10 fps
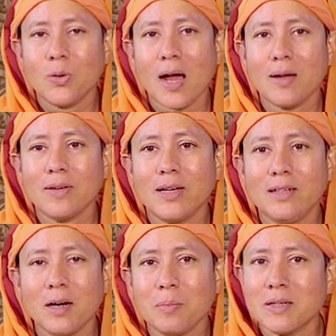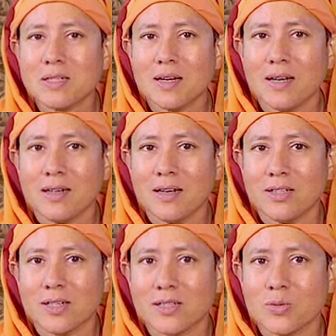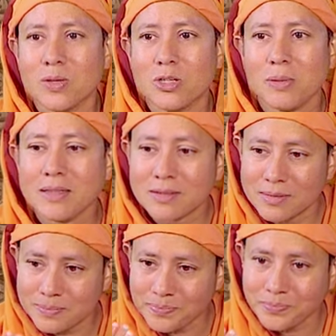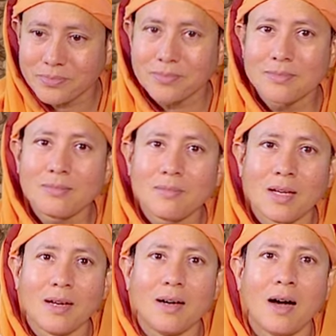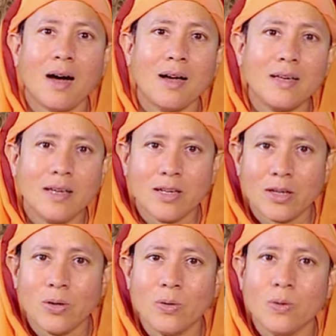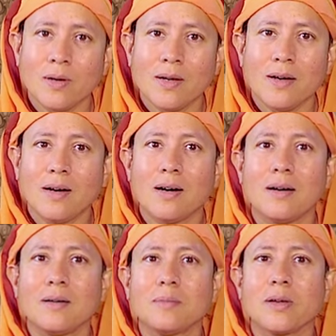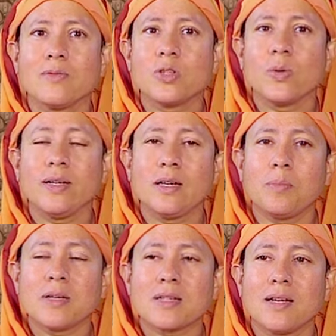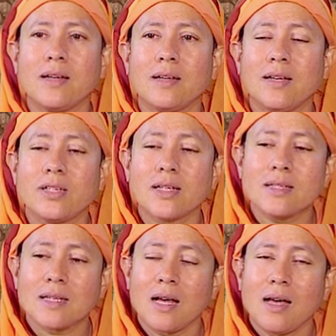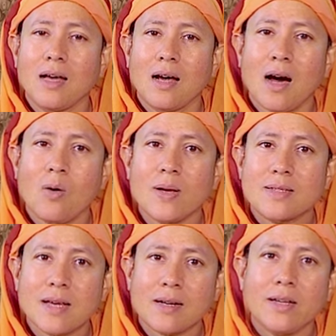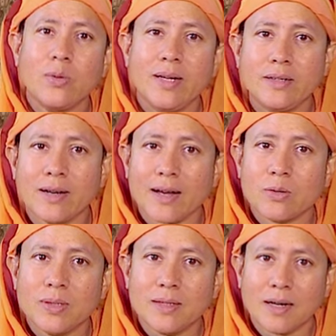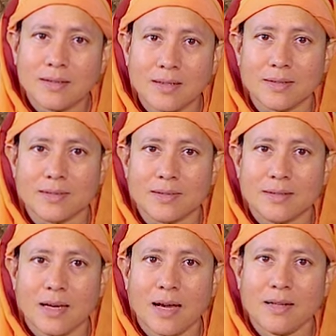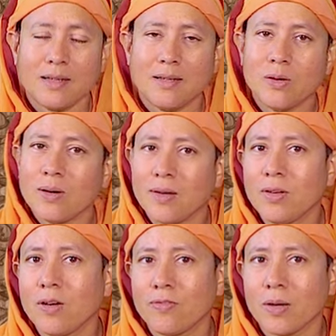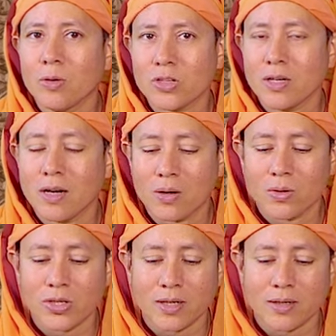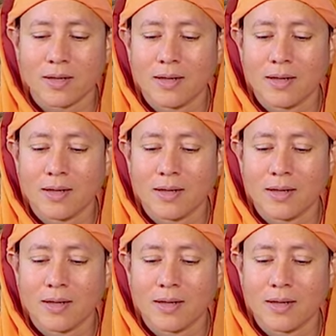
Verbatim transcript: have interpersonal intelligence, which means a high AQ uh, gives you interpersonal intelligence, how exactly you interact with others and your level of emotional quotient.